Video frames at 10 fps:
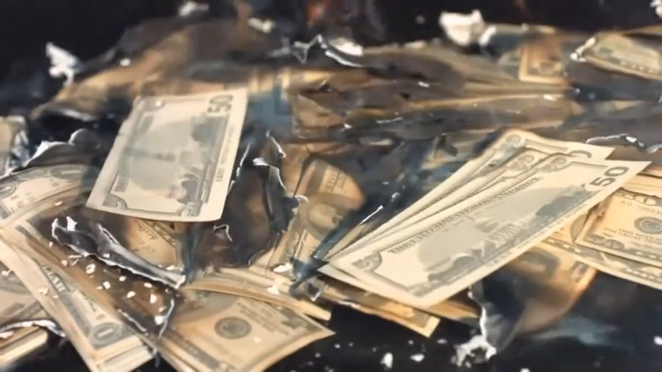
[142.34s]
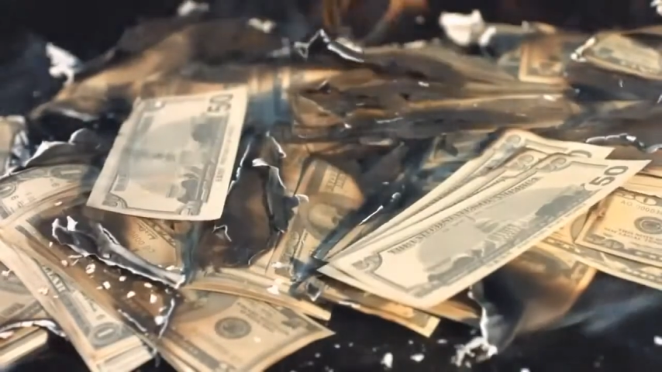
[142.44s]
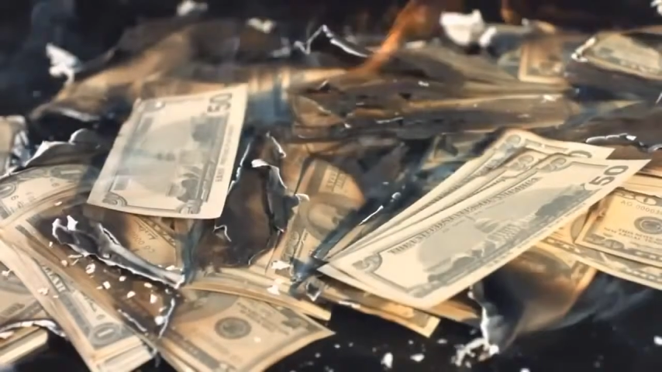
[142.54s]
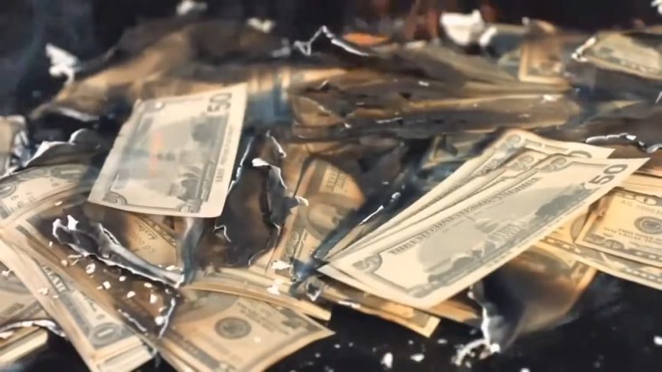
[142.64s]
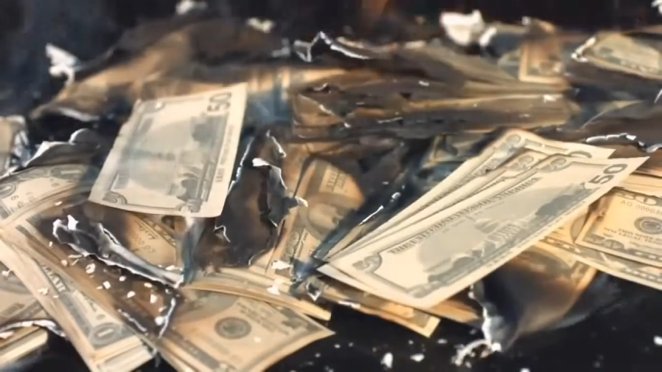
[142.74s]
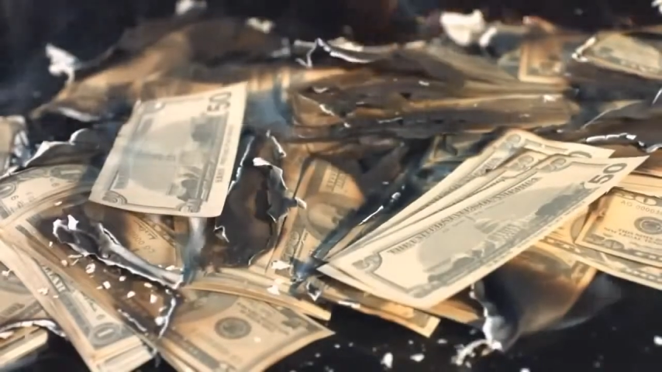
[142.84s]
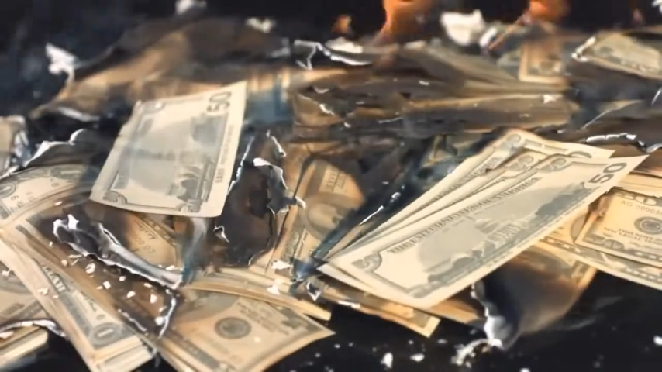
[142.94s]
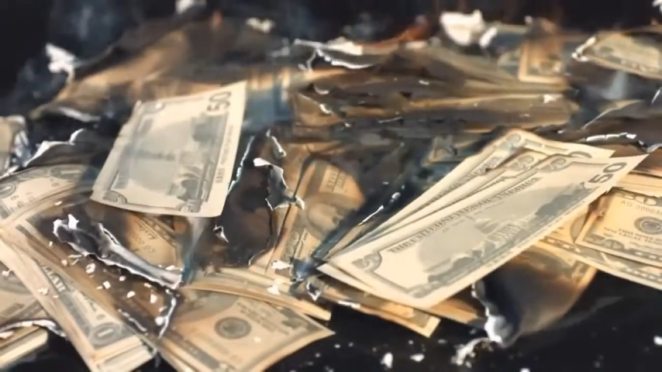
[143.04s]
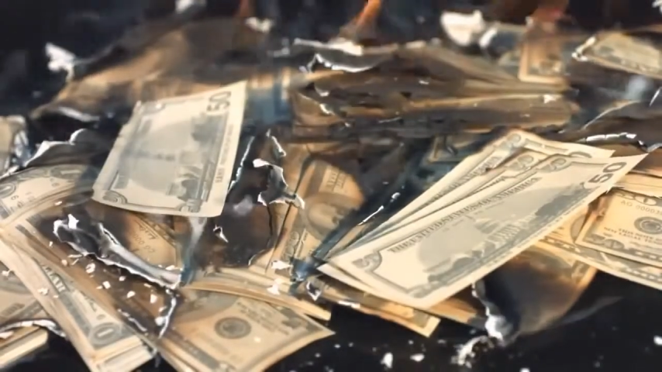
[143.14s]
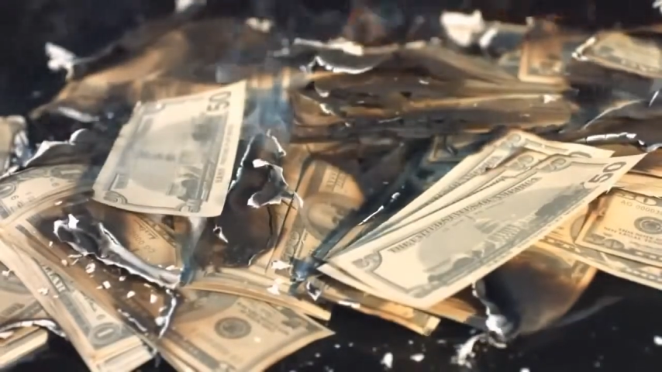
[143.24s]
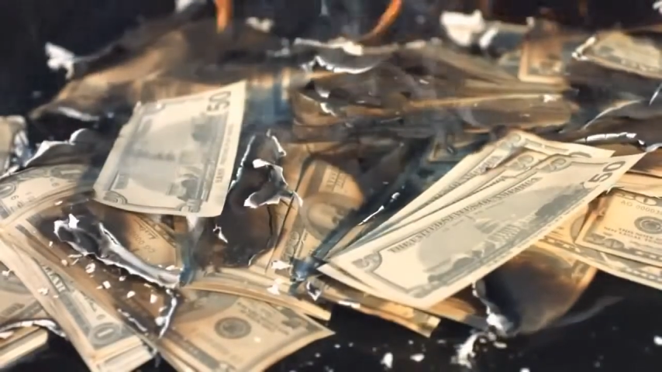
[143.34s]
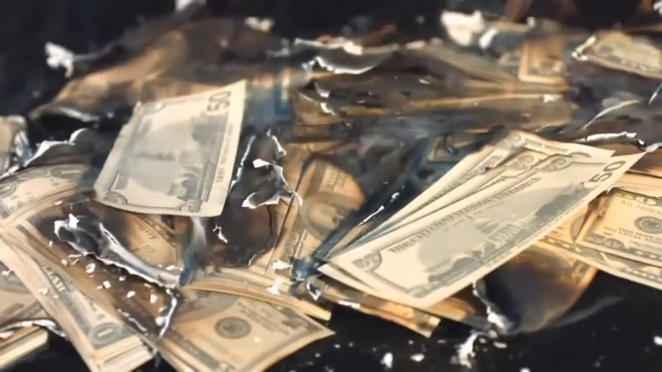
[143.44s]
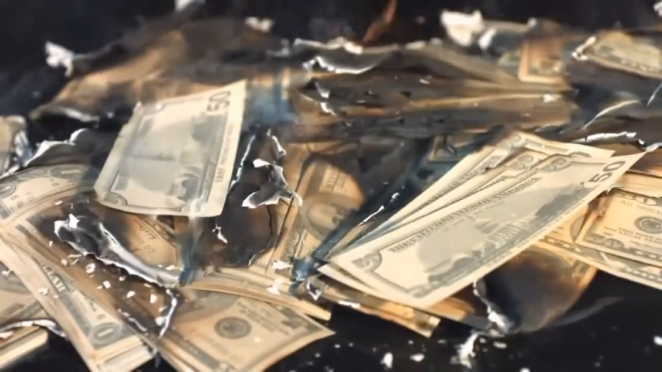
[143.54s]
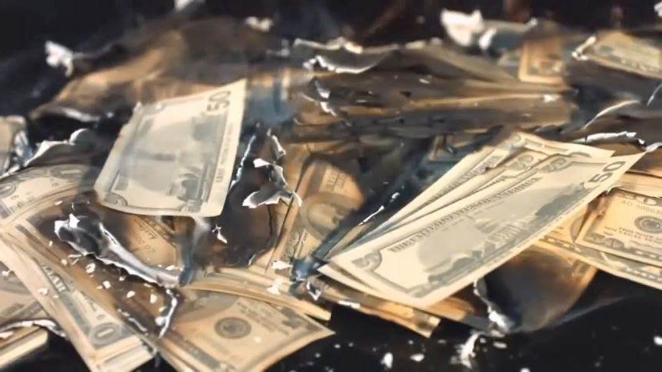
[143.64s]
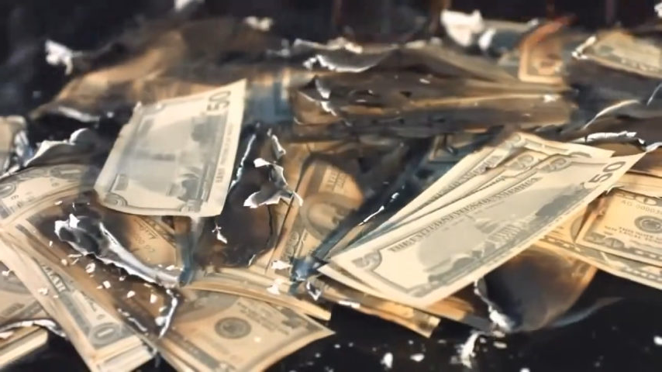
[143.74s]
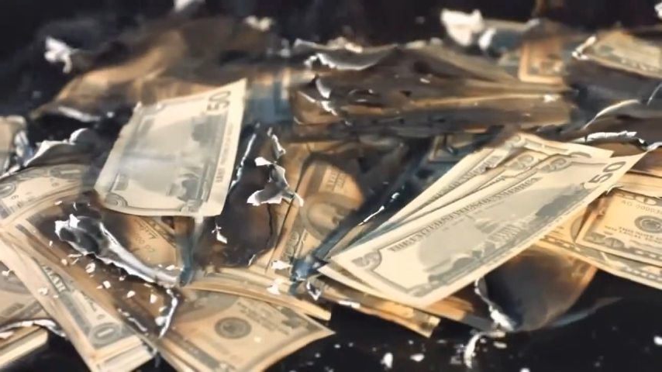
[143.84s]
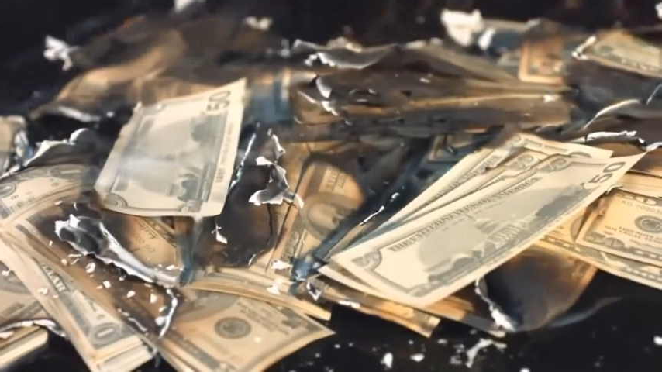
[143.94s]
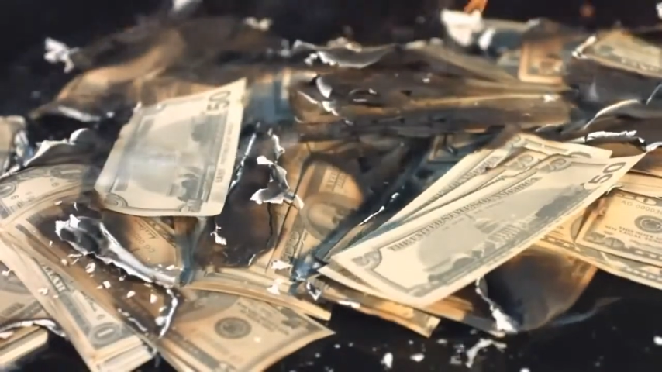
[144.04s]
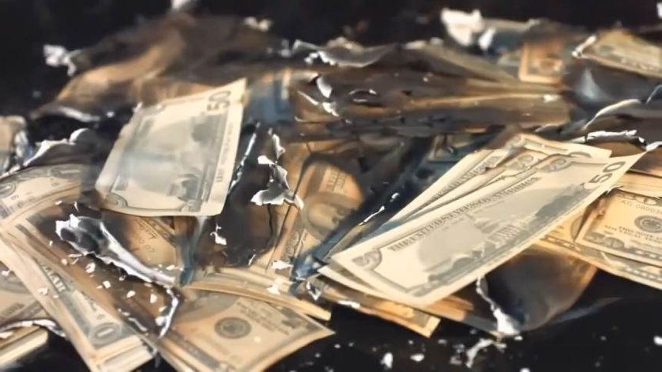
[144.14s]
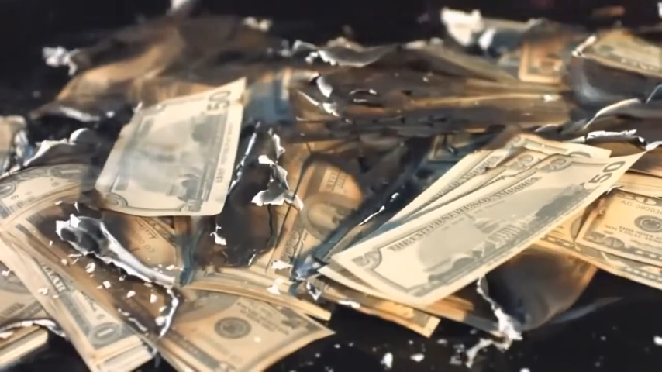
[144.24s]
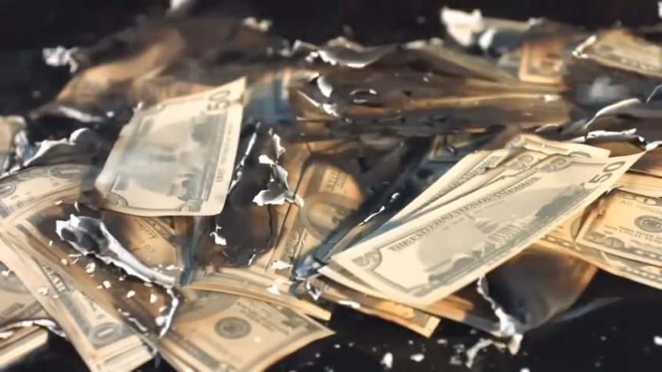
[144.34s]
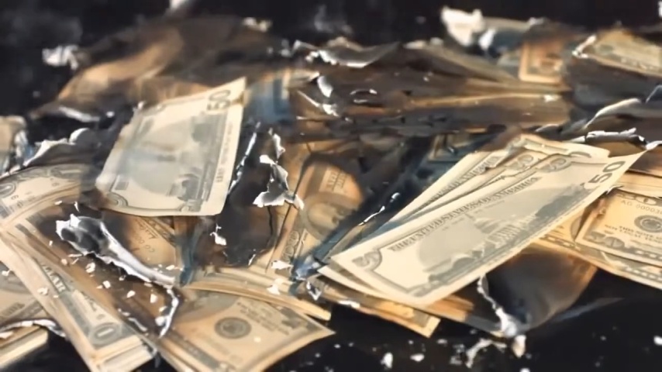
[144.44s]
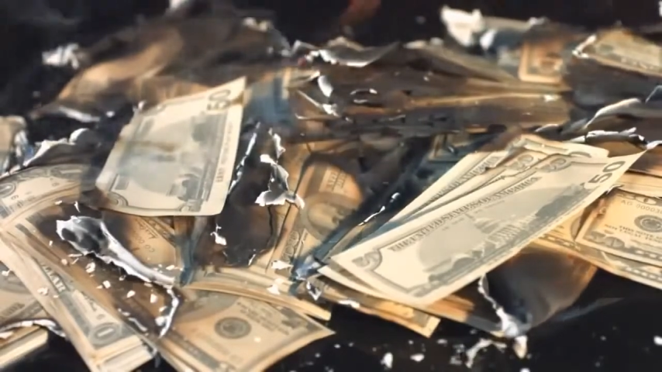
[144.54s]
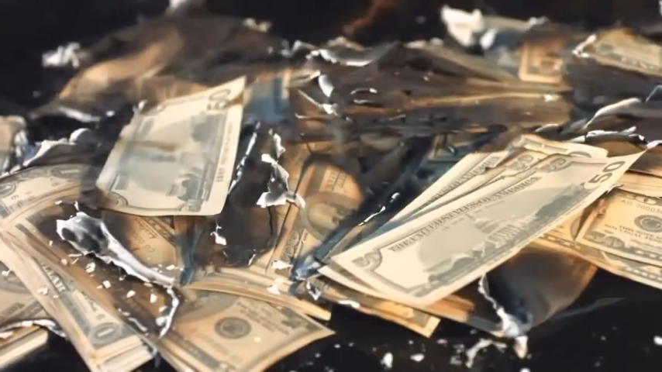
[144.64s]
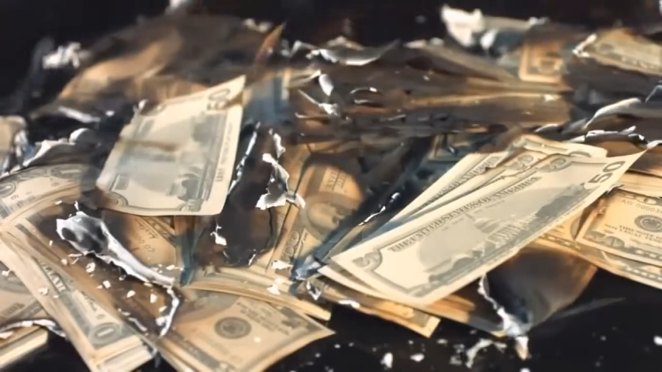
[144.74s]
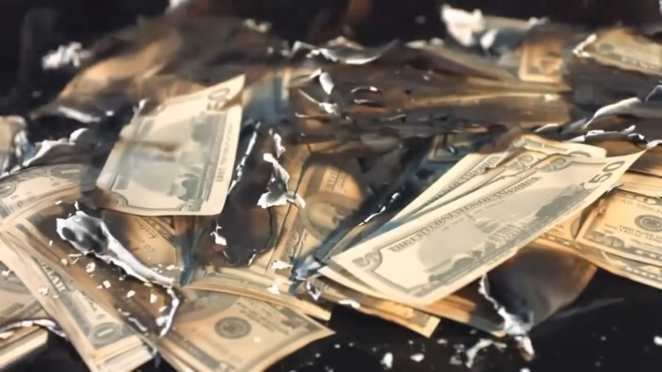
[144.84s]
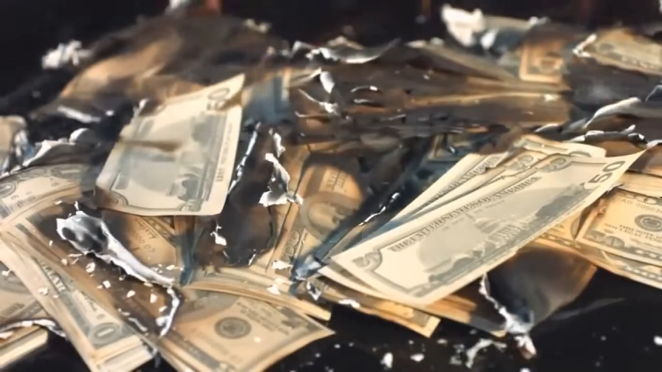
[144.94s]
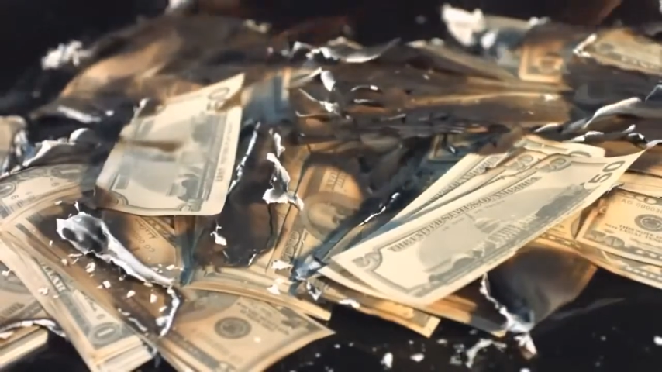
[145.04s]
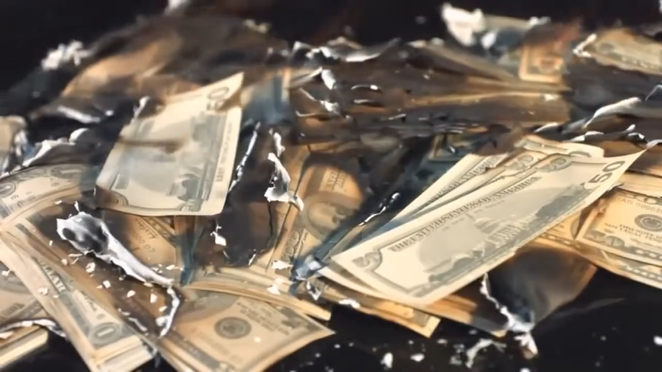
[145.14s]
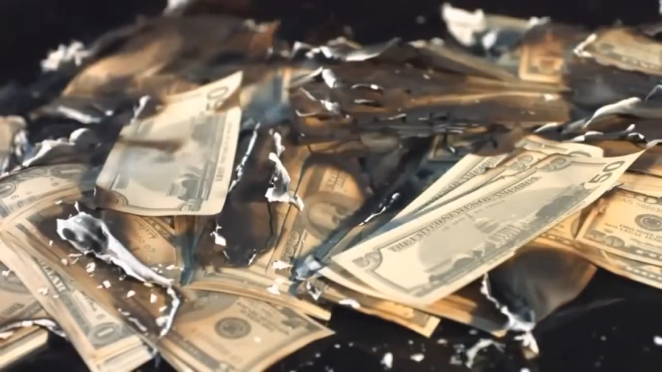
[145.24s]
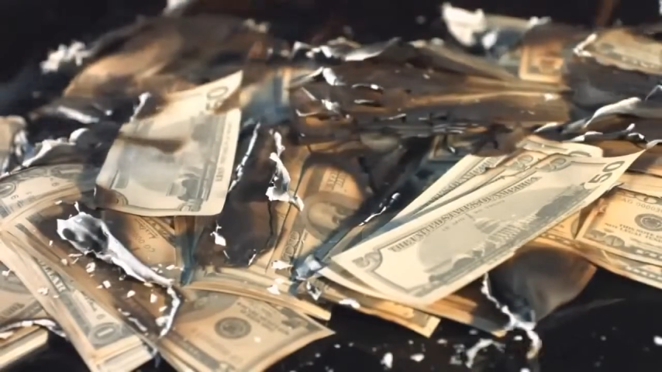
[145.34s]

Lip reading: No face is visible, so there are no lips to read.